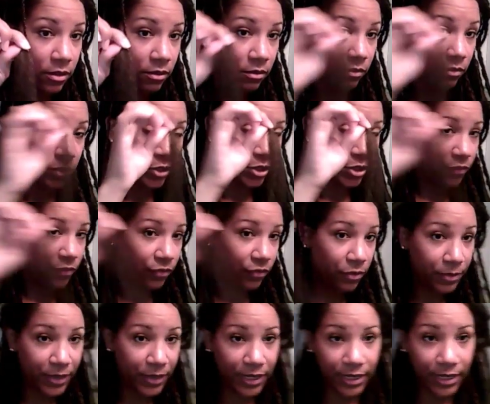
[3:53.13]
which for
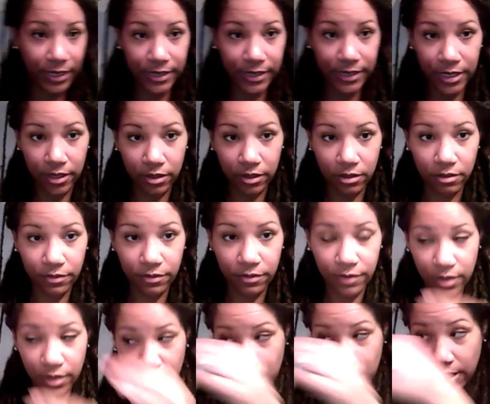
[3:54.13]
me is here,
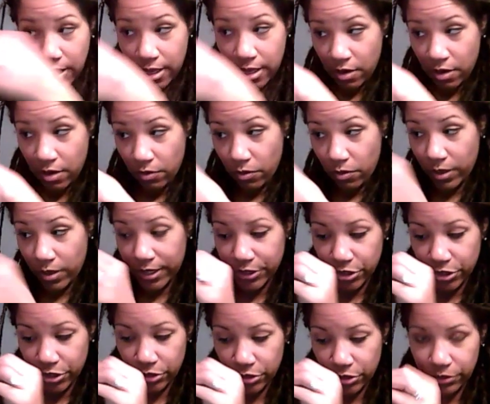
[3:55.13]
what I
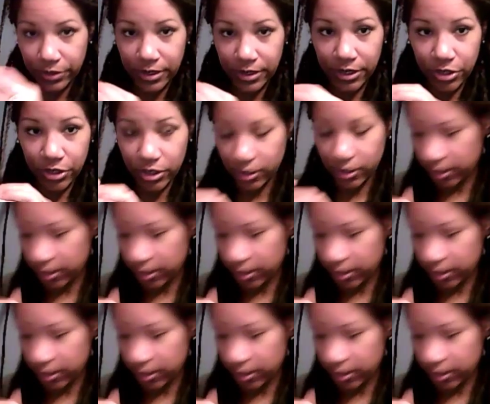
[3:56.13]
do is I just